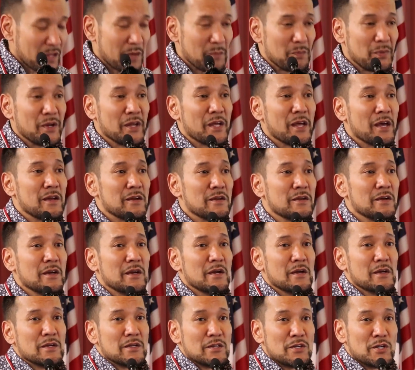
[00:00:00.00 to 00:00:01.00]
But again,
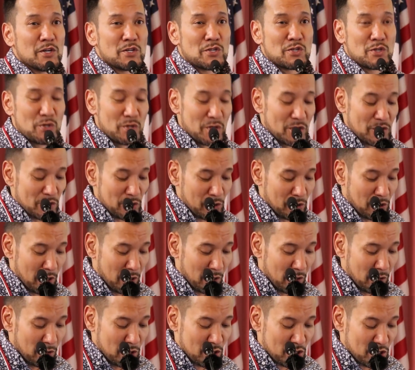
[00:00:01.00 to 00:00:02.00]
your judicial
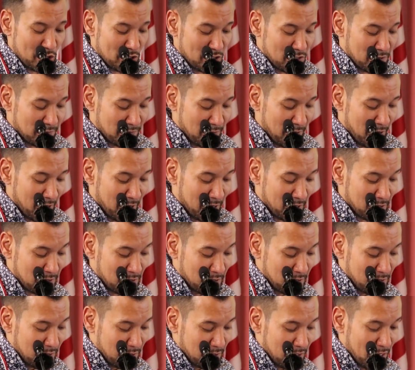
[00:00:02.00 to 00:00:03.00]
code should
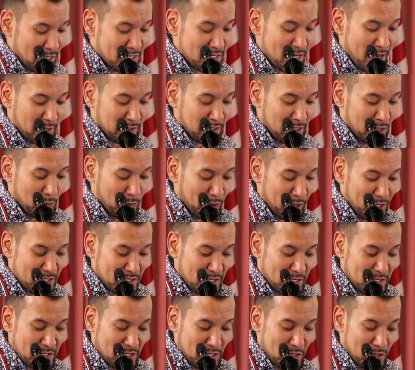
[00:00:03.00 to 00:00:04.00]
define exactly what
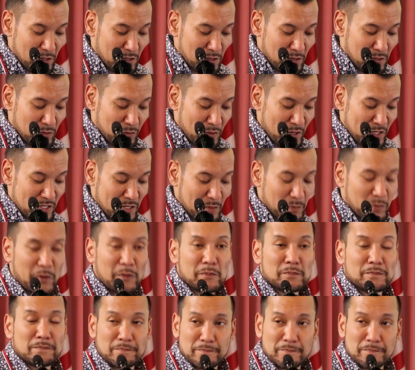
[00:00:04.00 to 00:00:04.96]
is considered reasonable.